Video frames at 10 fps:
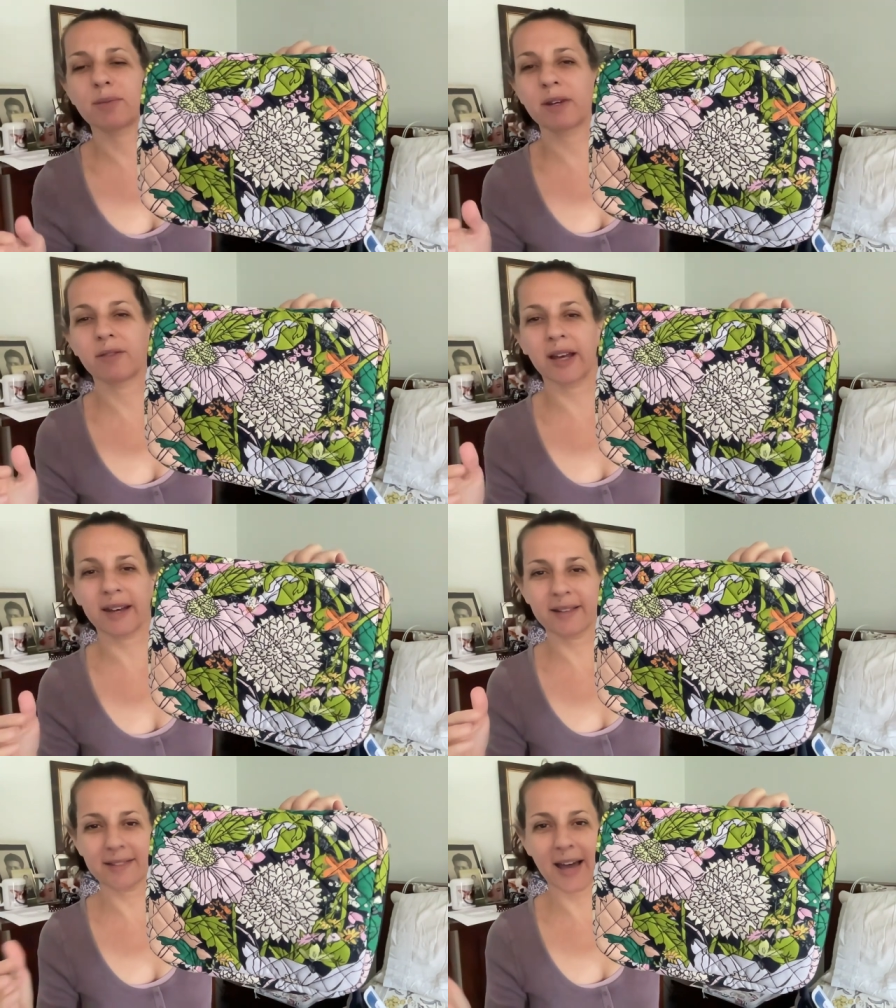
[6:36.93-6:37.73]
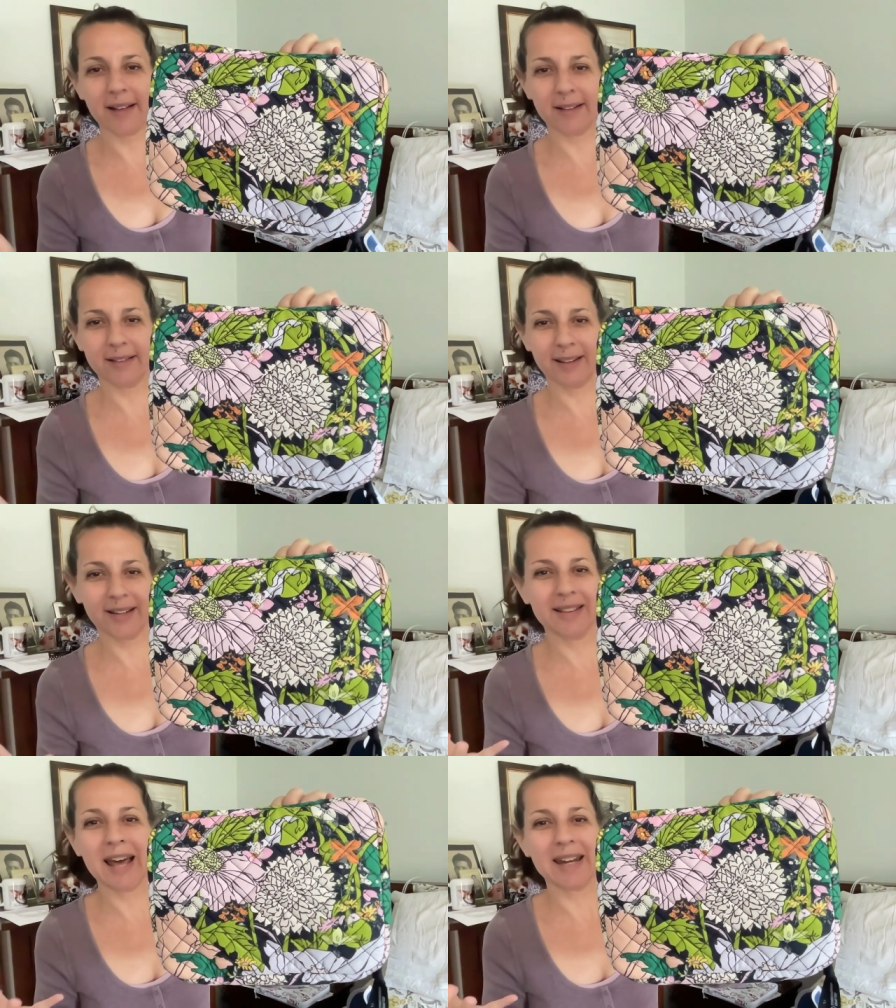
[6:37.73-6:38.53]
me of like salad,
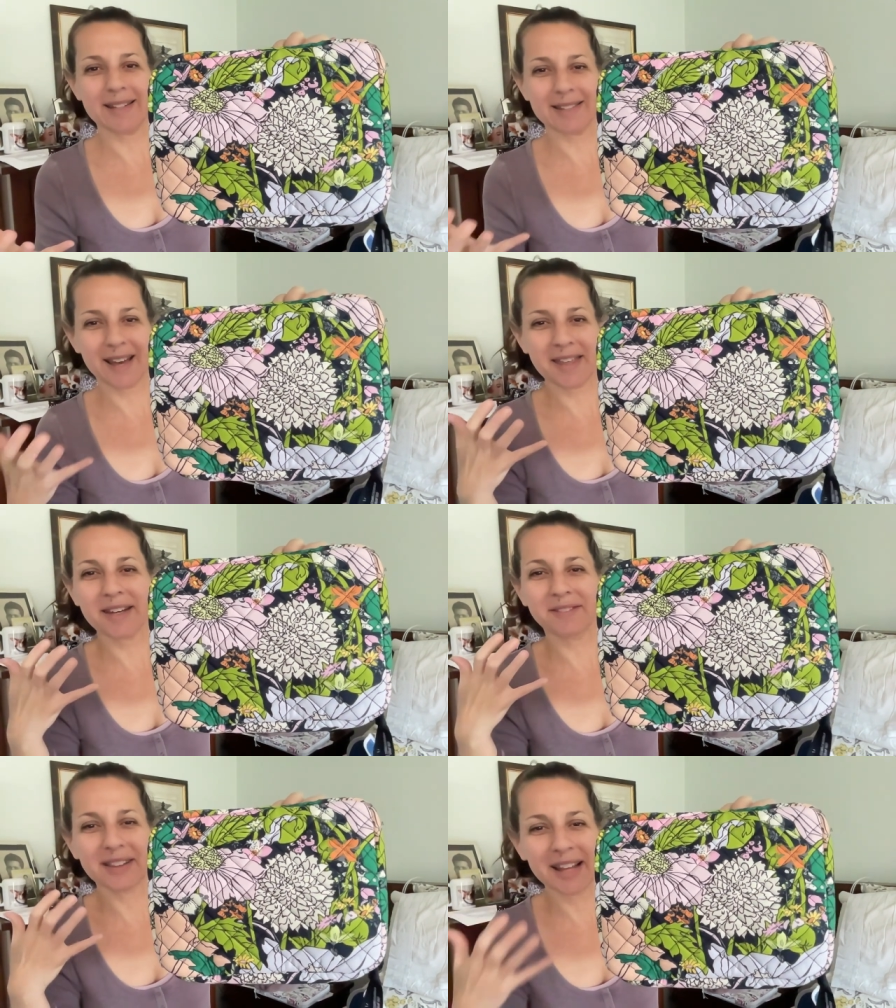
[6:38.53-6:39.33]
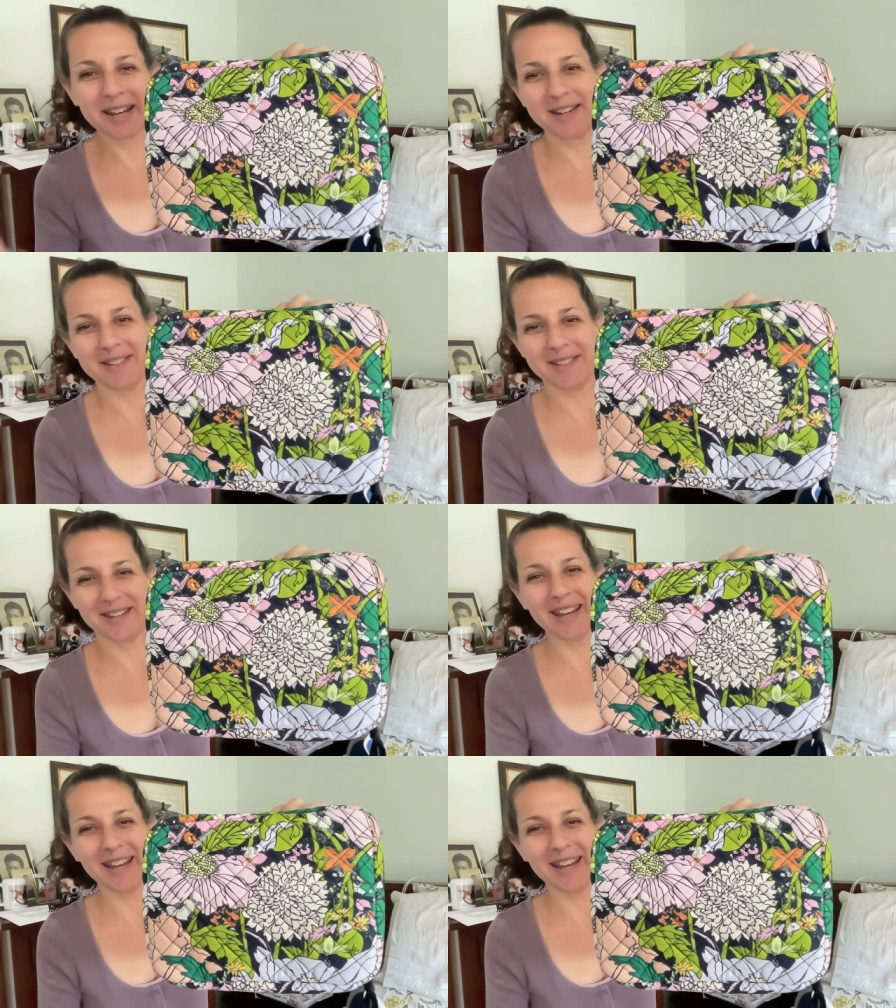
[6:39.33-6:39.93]
like lettuce. I think of lettuce